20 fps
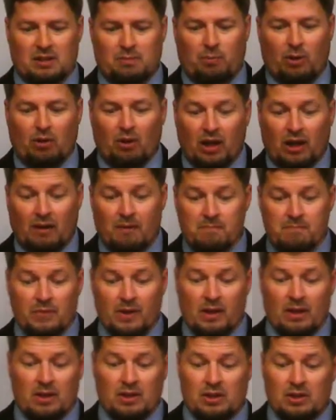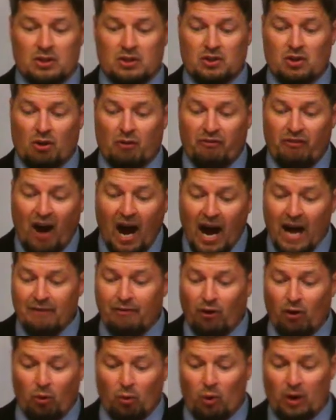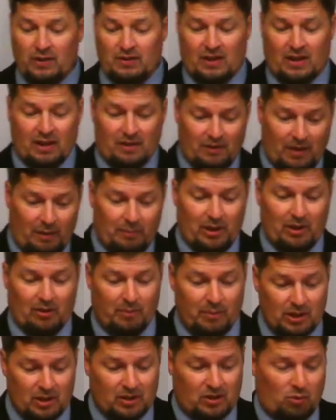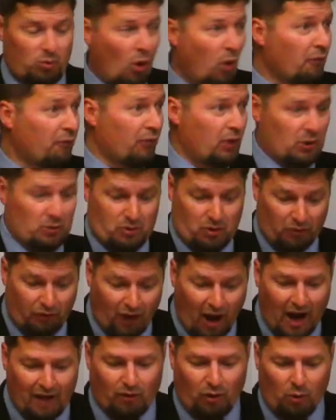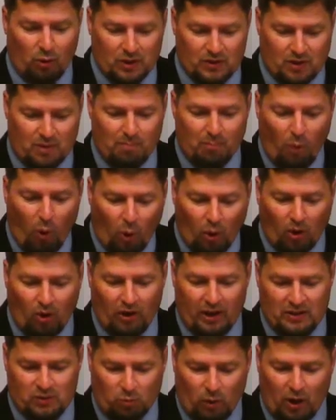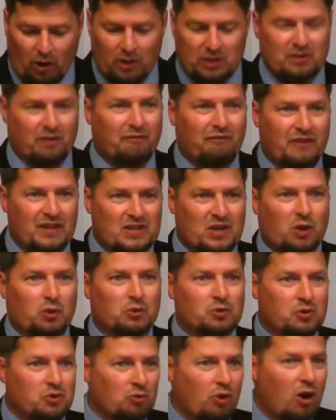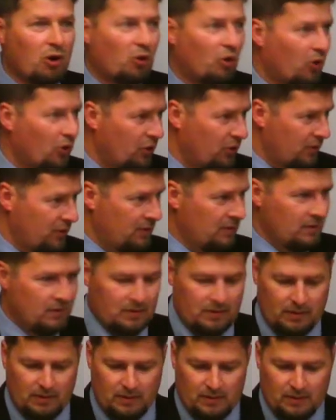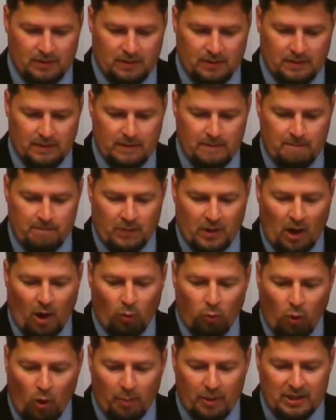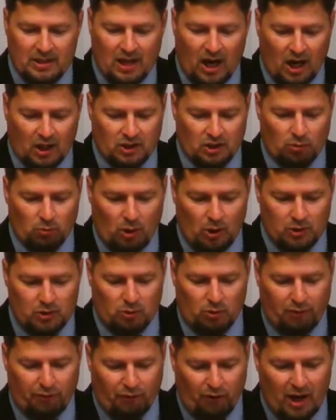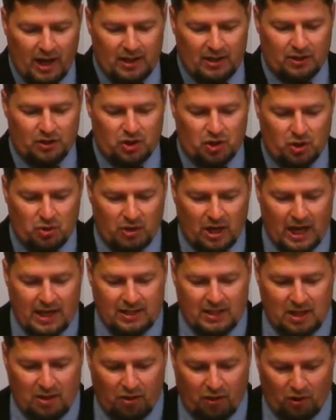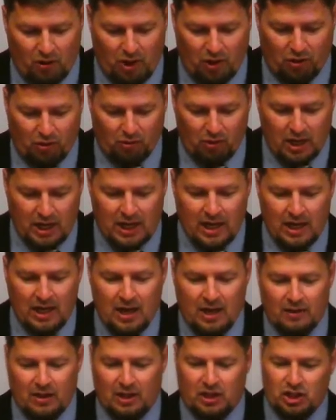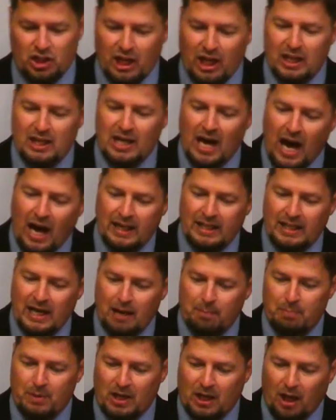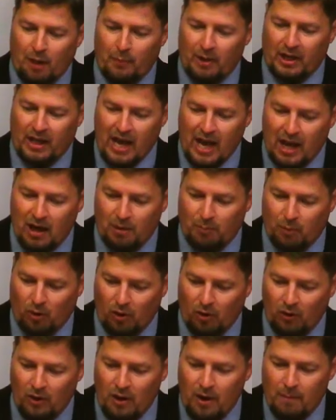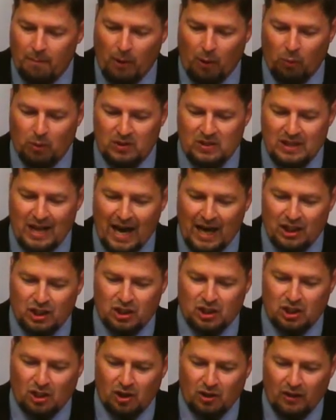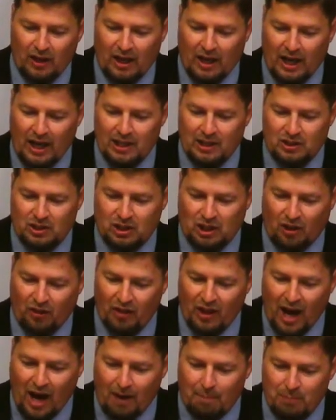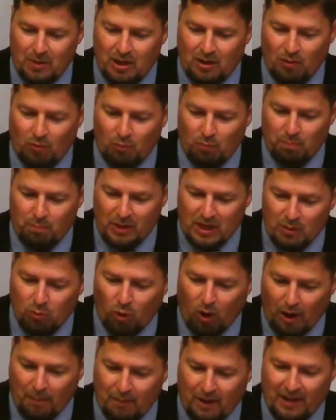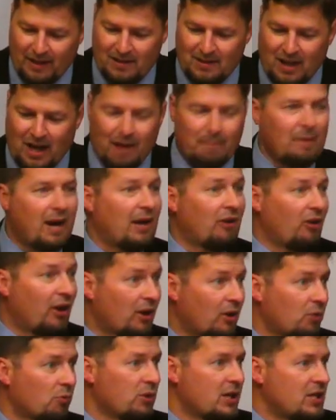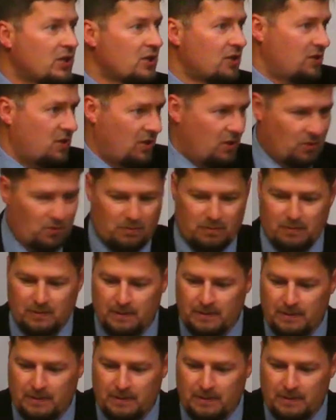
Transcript: But look, Survival was a, I mean, let me just quote for you survival was a moral as well as a physical struggle. A woman doctor wrote to a friend in June 1933 that she had not yet become a cannibal, but was not sure that I shall not be, the, be one by the time my letter reaches you.